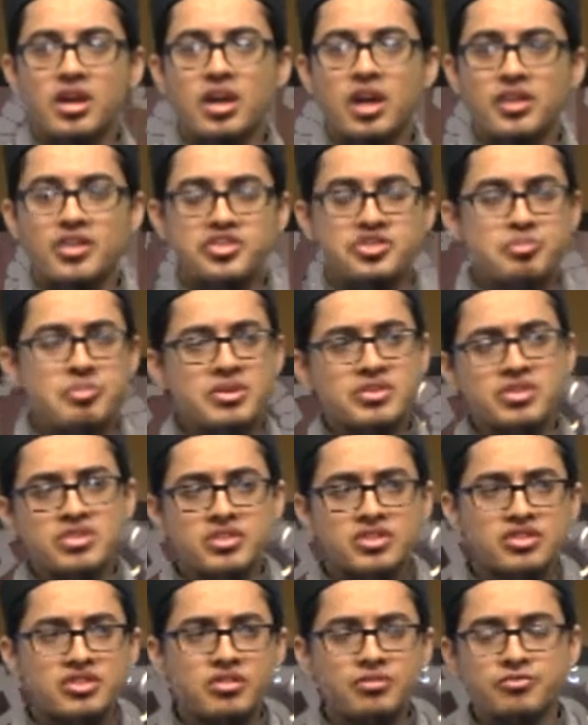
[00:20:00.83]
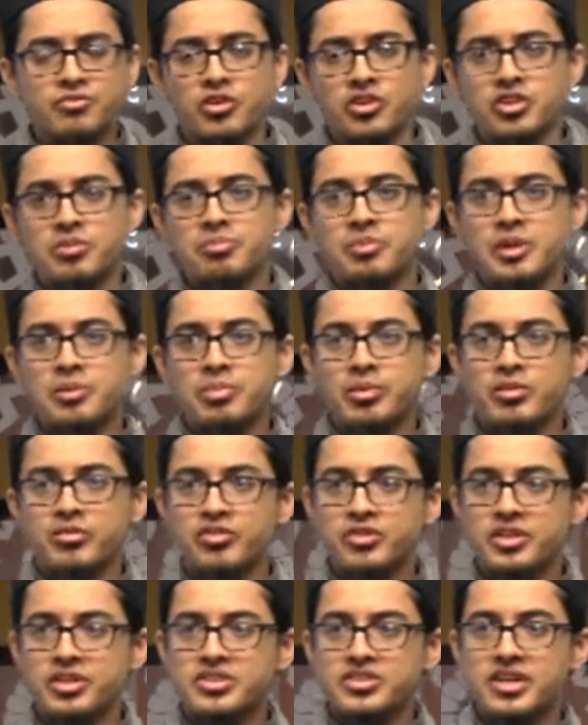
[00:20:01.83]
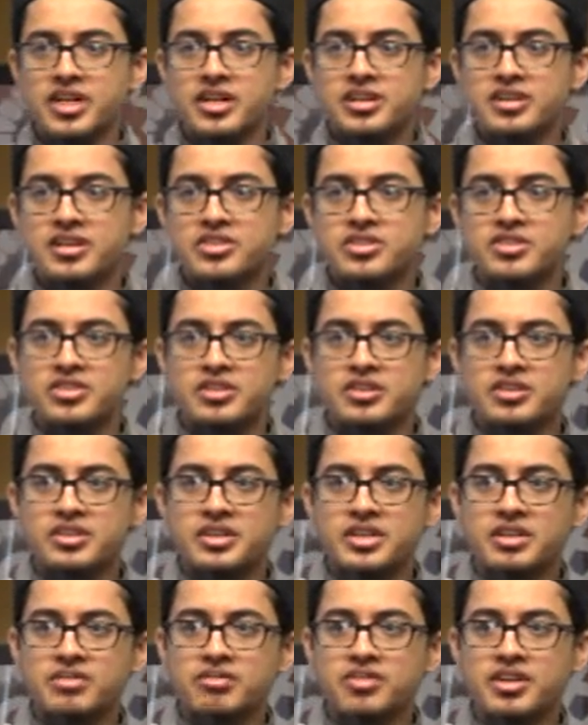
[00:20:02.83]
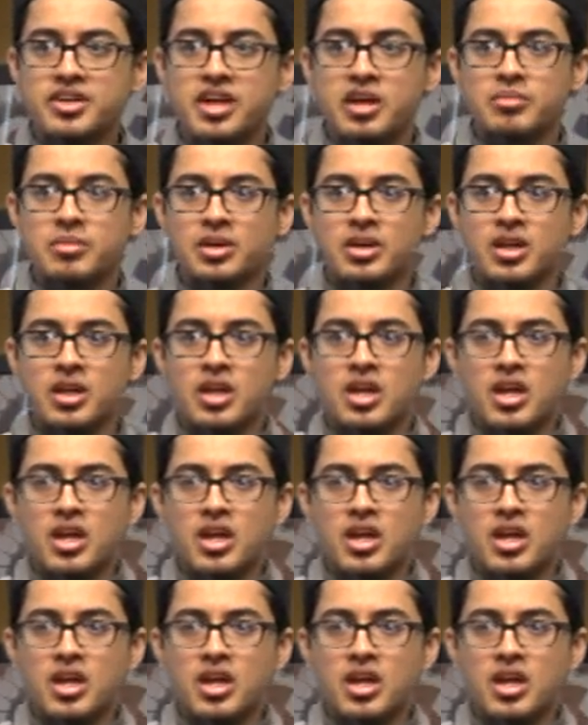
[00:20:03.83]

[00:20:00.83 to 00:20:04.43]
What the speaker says: And this message is for the people, for the entire nation, till the day of Qiyamah.